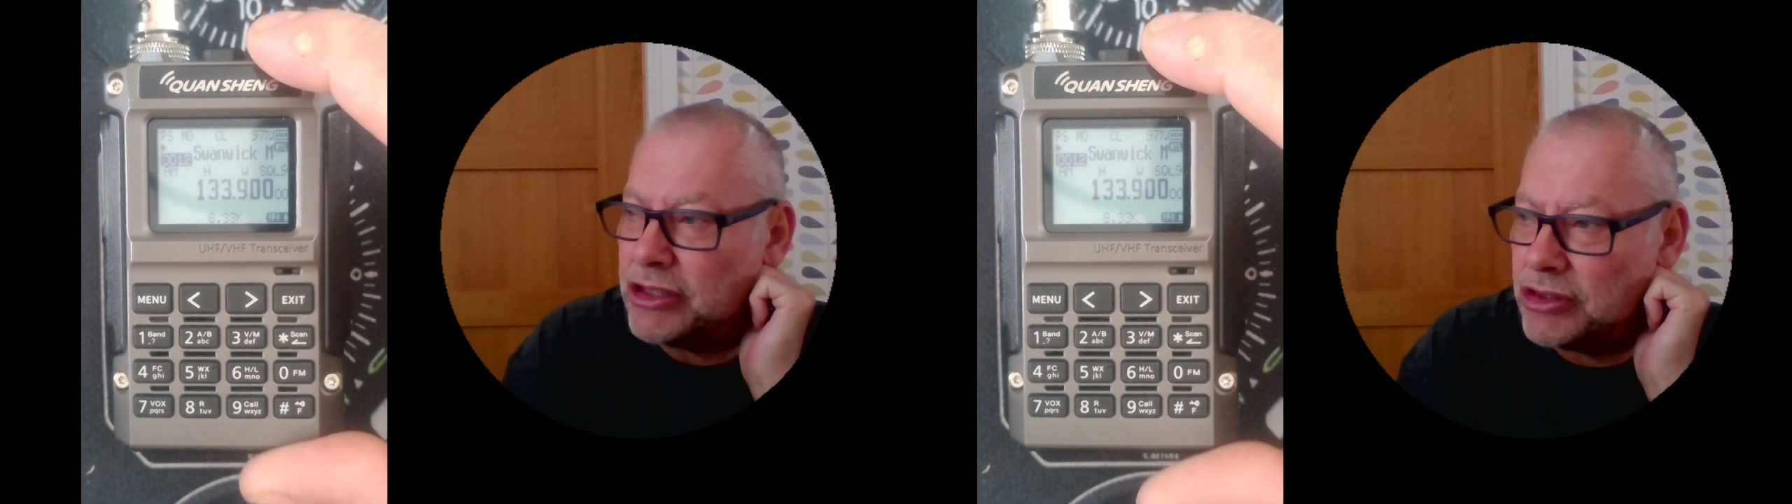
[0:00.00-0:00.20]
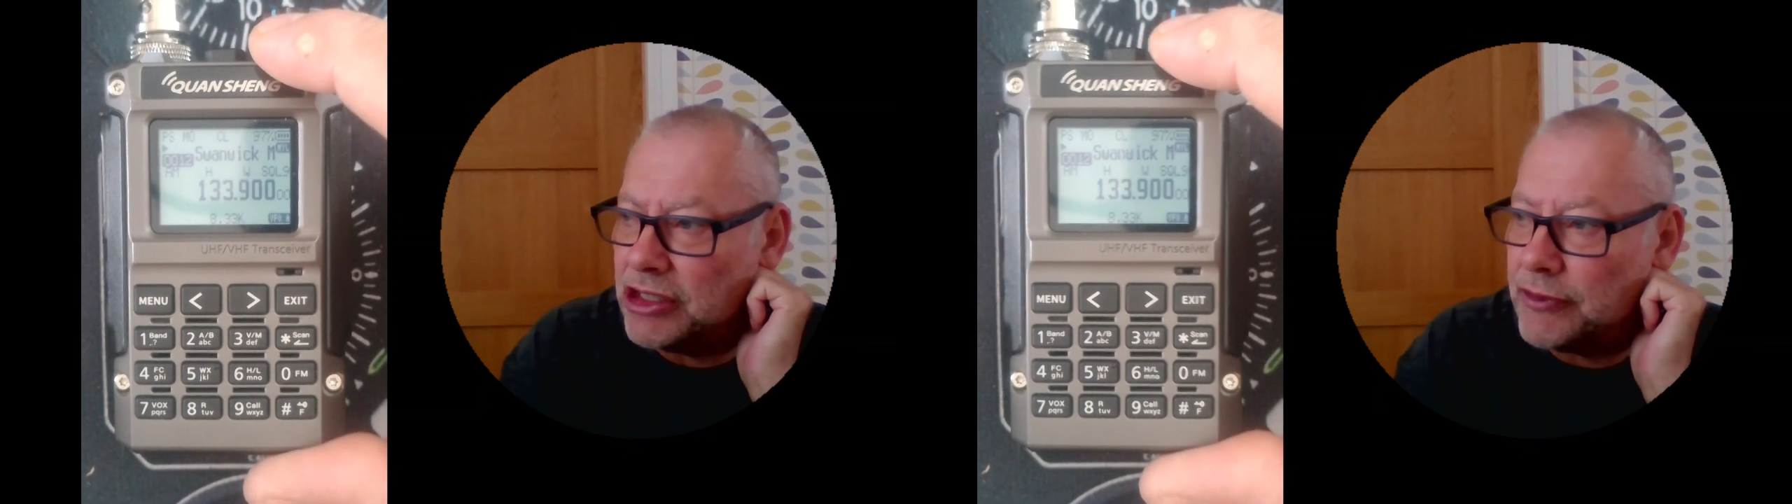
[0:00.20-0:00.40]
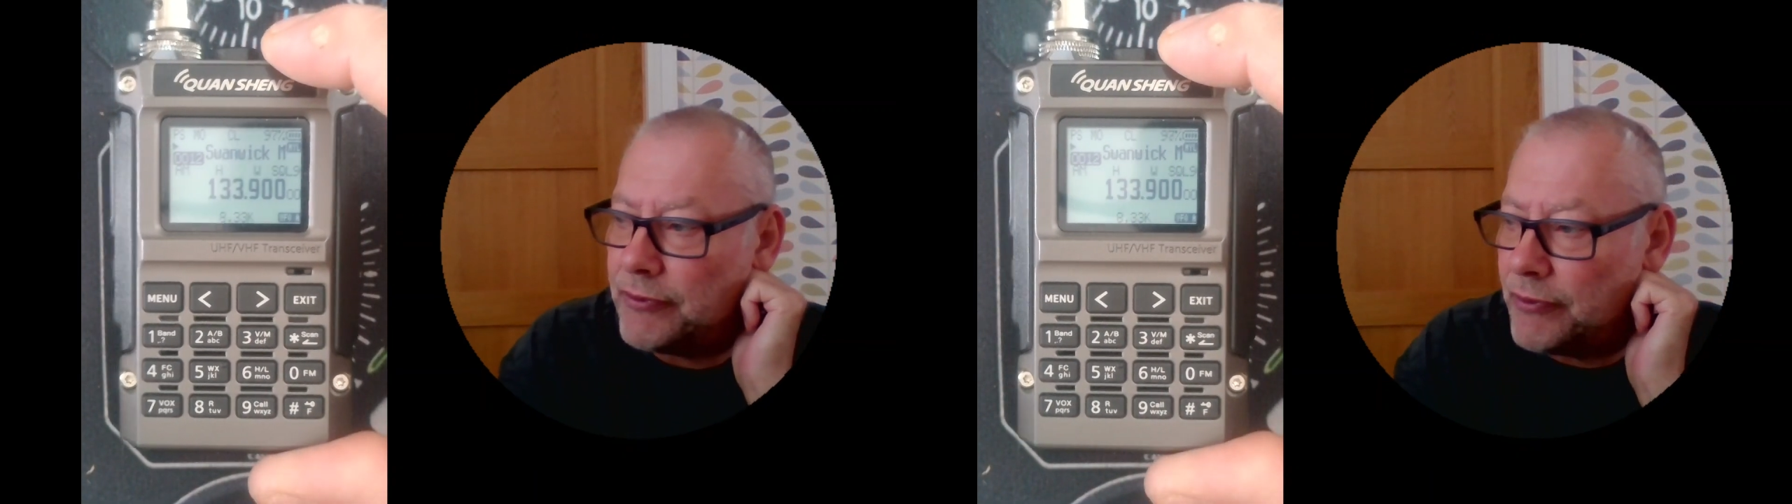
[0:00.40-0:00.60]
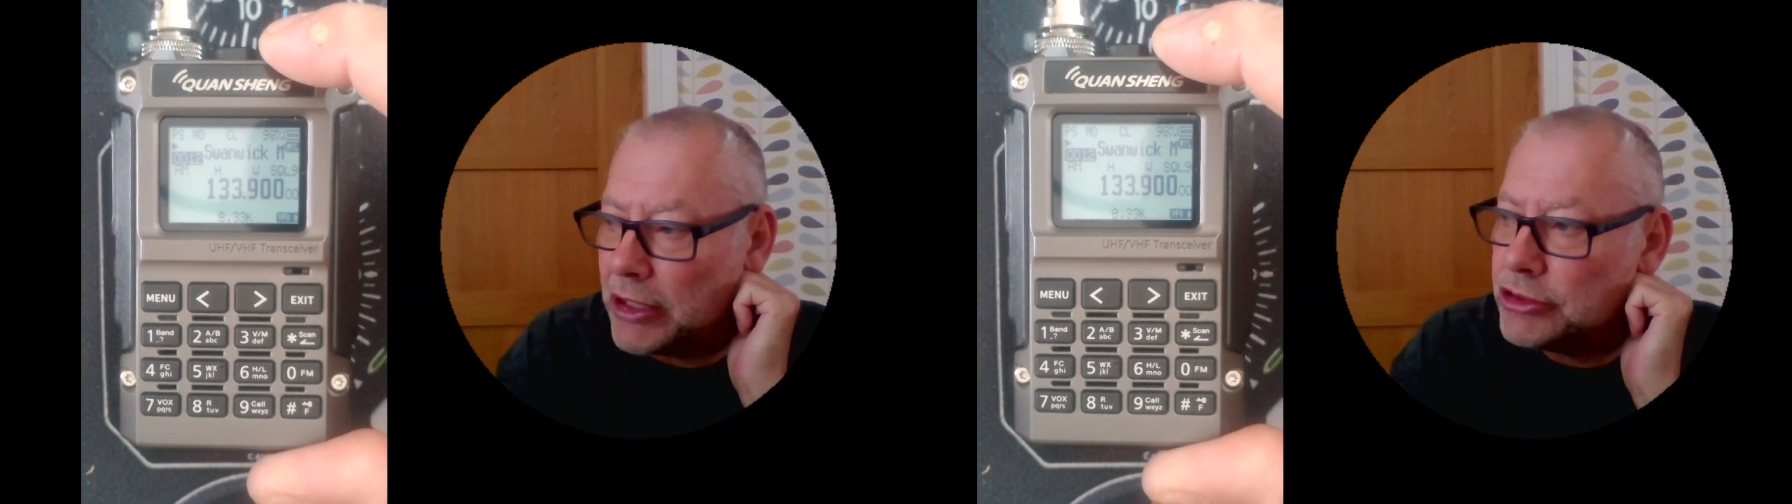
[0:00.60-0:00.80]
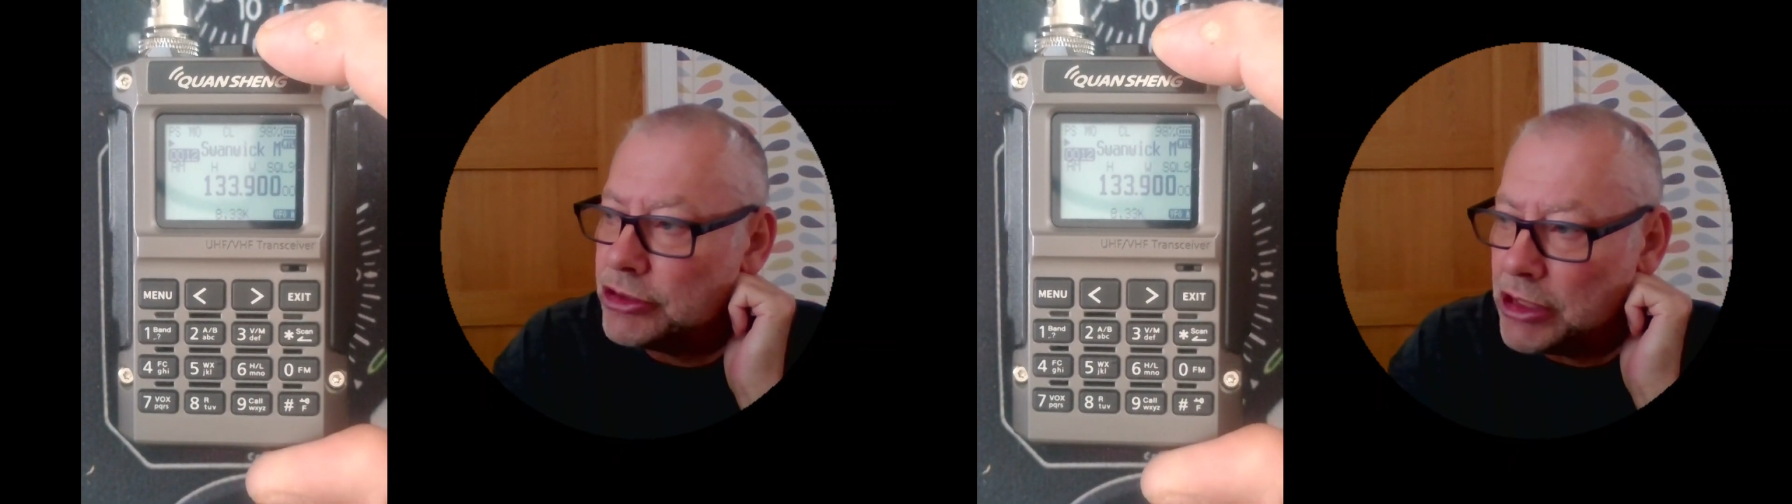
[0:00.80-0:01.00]
this
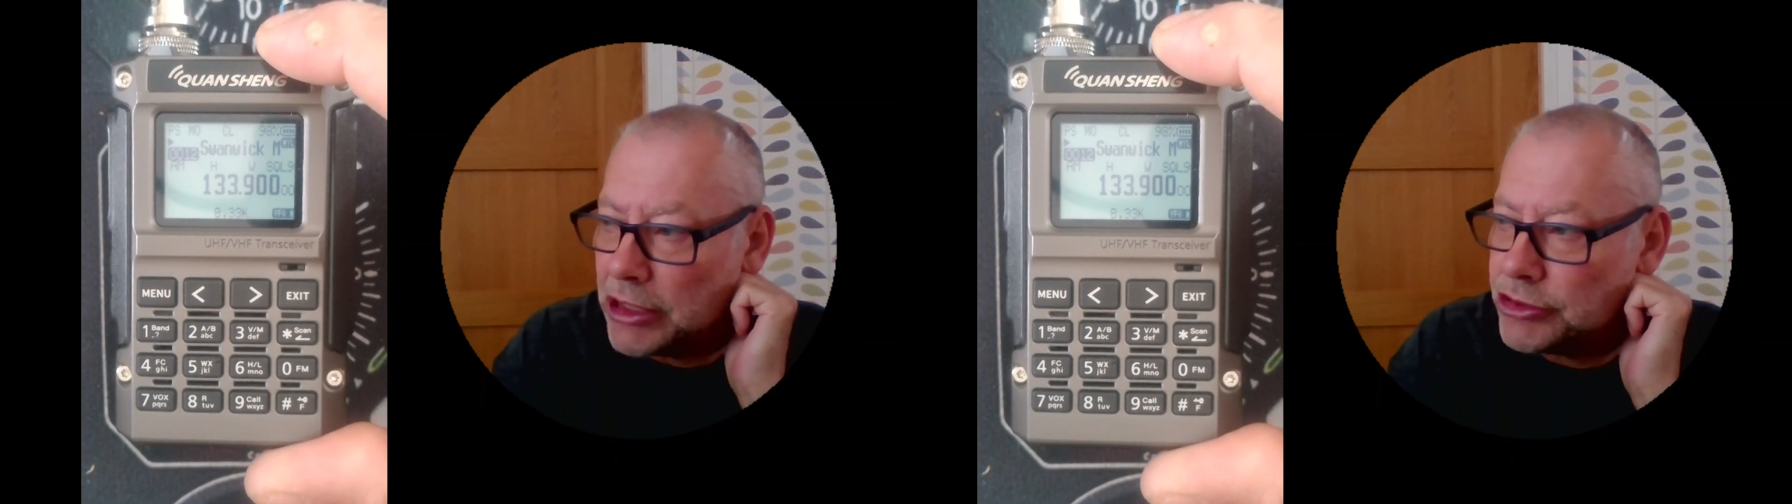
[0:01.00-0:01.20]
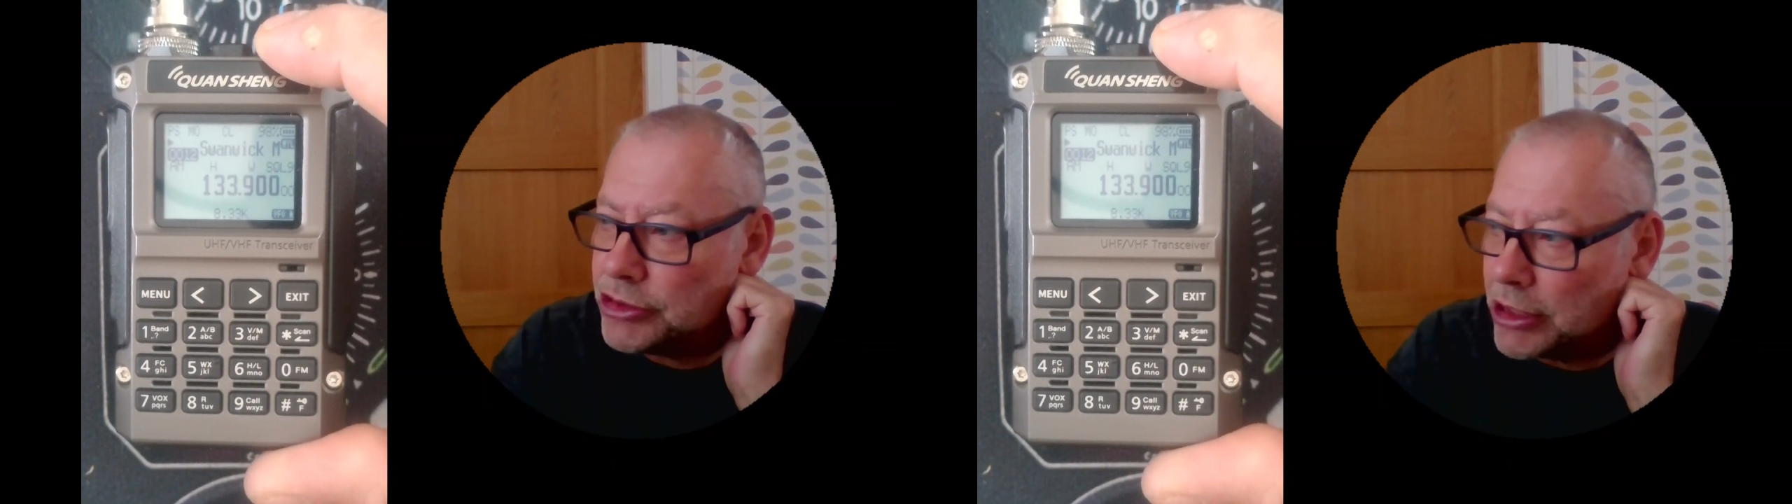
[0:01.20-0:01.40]
fantastic.